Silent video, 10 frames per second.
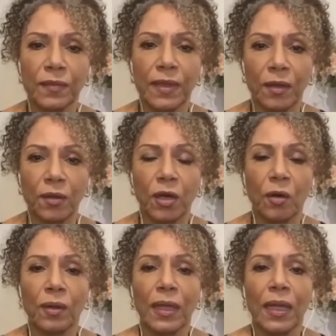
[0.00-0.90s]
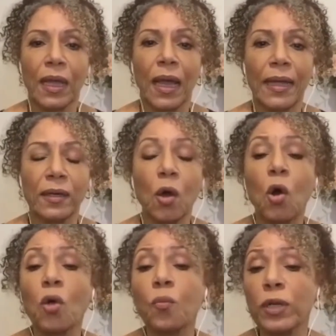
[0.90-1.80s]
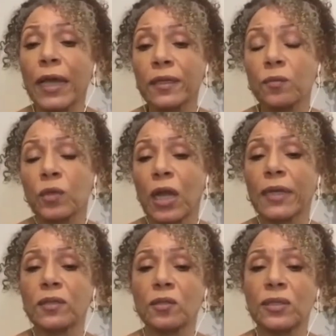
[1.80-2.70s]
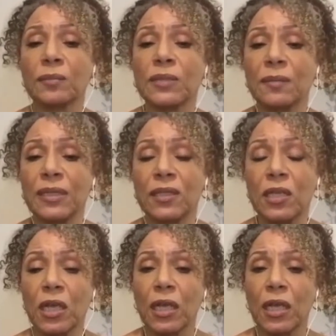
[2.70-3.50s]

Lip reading: There you go. And or what I do sometimes is